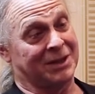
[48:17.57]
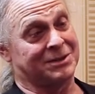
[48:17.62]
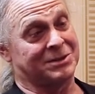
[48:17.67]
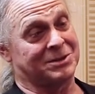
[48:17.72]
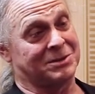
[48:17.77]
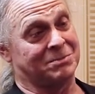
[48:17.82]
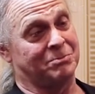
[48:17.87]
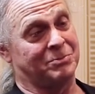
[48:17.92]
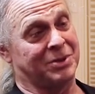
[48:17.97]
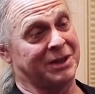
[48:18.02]

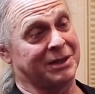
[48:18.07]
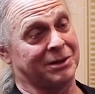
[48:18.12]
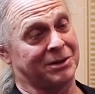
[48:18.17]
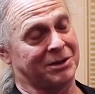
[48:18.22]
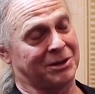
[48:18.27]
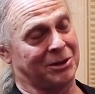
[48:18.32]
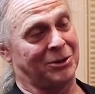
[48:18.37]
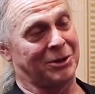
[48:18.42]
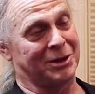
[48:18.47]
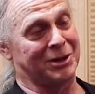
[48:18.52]
much
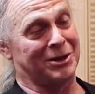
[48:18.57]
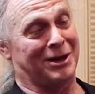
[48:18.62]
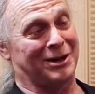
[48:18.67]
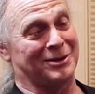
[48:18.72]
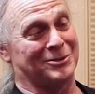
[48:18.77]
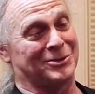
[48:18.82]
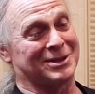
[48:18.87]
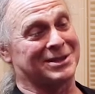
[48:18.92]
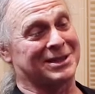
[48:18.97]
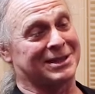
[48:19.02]
bigger going
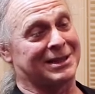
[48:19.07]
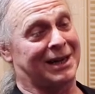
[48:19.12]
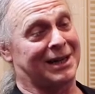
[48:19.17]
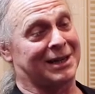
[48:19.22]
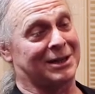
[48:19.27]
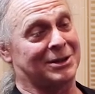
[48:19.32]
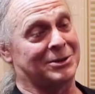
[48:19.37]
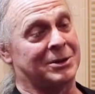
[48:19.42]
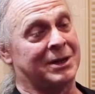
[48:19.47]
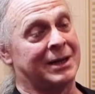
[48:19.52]
on with
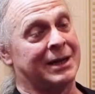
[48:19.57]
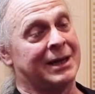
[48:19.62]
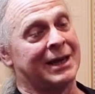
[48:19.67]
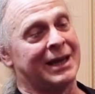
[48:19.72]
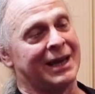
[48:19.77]
Kahlo.